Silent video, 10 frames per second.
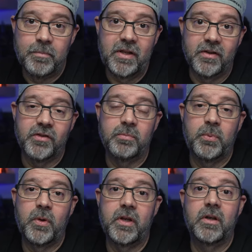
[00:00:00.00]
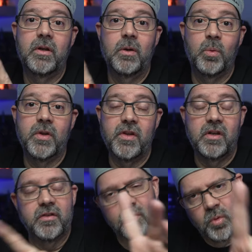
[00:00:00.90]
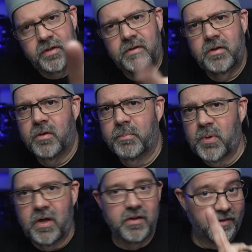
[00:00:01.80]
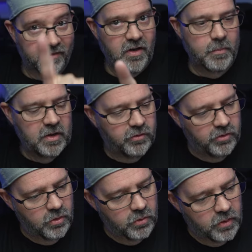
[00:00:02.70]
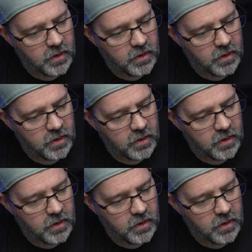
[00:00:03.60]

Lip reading: be disappointed with these, and wait till you hear the price, it's coming soon.